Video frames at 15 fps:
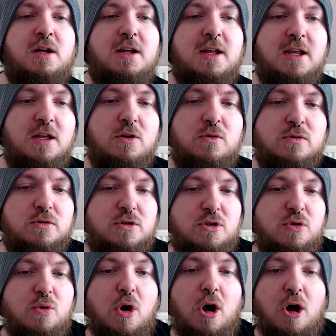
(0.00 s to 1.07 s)
equal
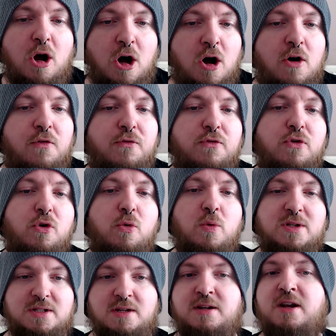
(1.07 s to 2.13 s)
to half your
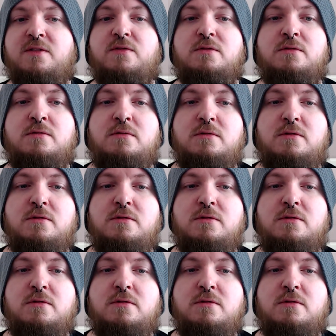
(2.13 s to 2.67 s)
wizard level.